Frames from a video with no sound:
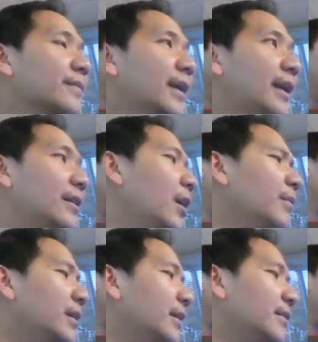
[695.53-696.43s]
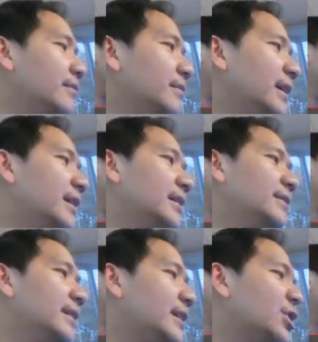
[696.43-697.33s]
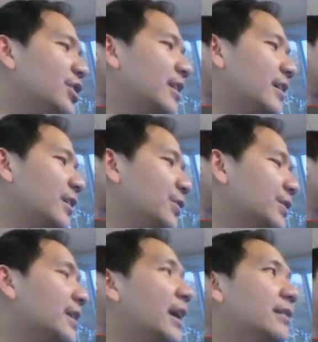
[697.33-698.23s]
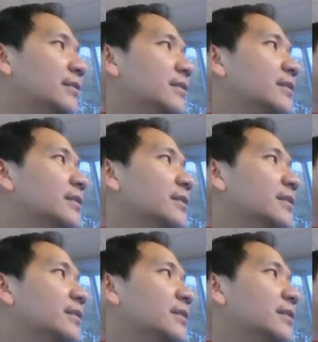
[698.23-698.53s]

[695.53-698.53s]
And normally, yeah, engineer they use that